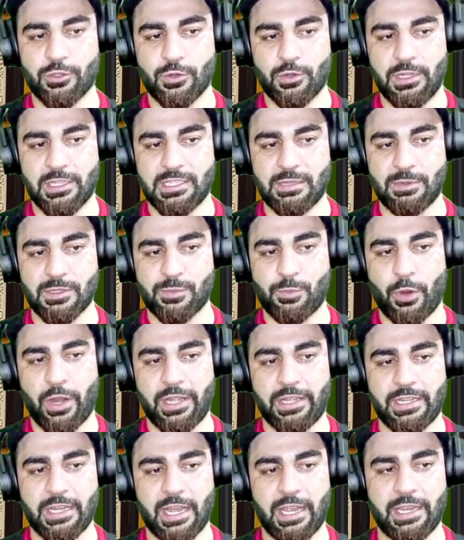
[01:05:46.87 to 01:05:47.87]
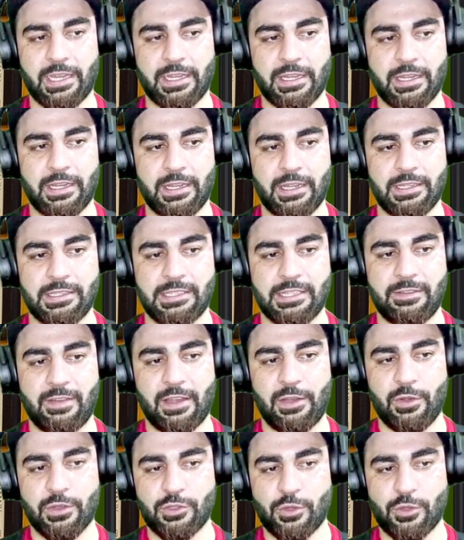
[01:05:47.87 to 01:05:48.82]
Let's suppose 0.9 z value is